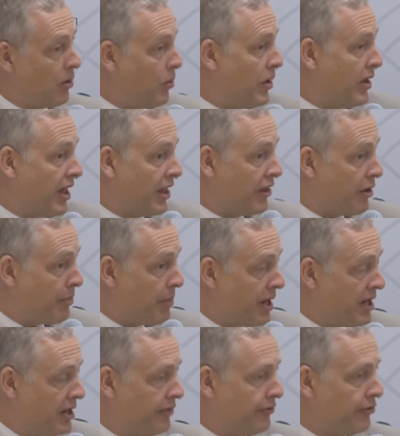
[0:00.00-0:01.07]
with other
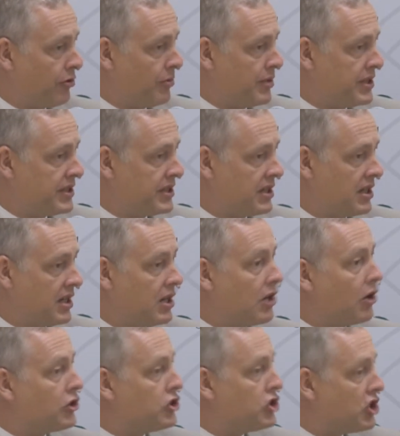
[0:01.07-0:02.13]
opinion formers,
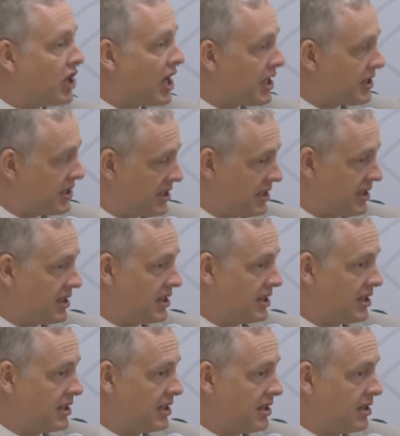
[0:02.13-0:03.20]
not just
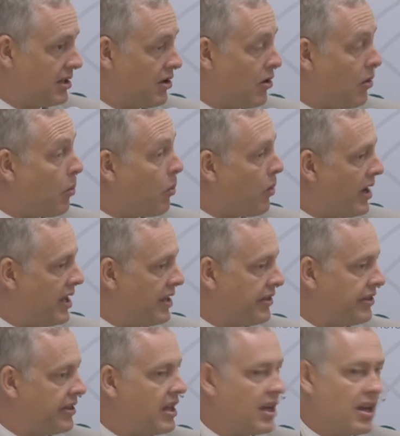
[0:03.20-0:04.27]

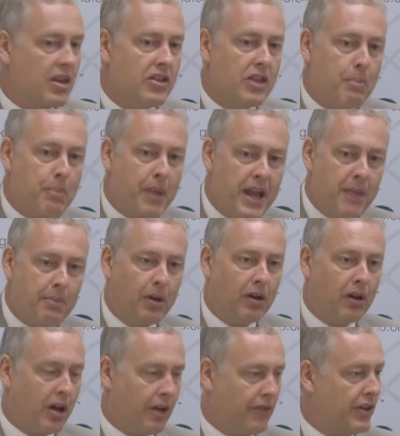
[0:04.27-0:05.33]
with the
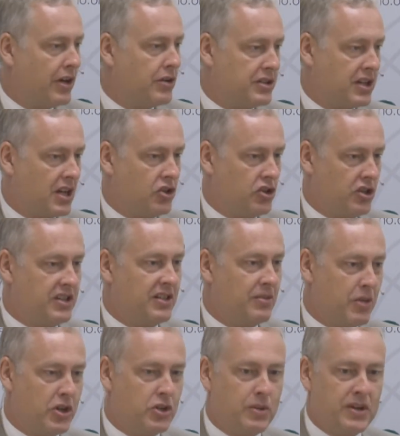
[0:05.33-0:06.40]
people of those countries
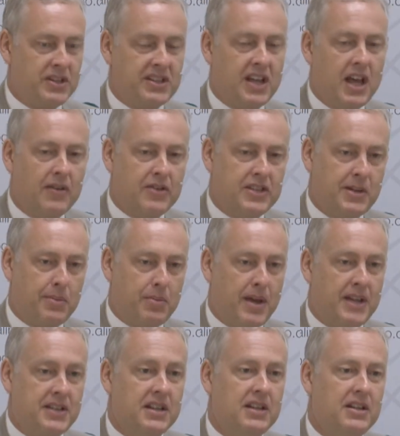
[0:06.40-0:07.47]
in which we serve as
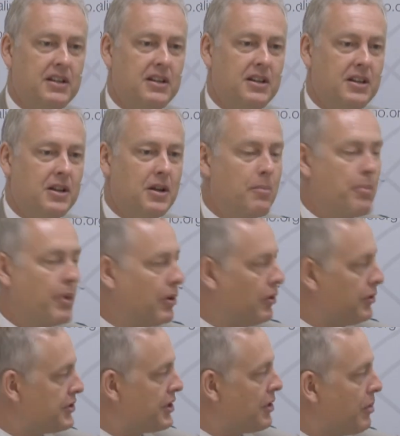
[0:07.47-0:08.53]
diplomats, but
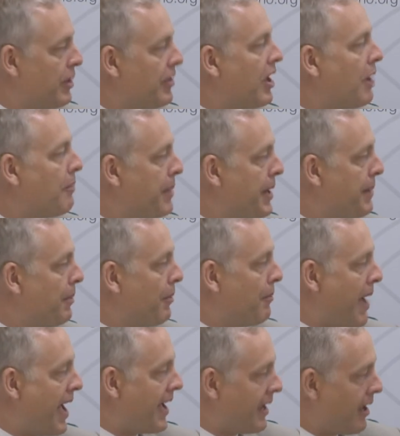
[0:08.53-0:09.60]
also with our people
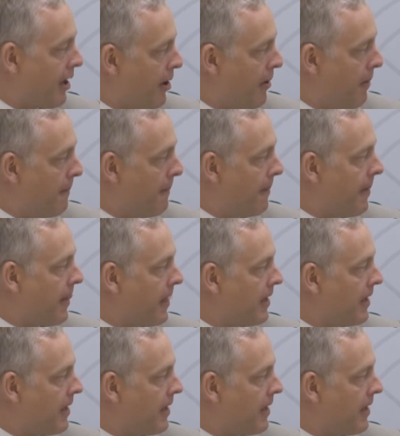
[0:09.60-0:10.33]
back home.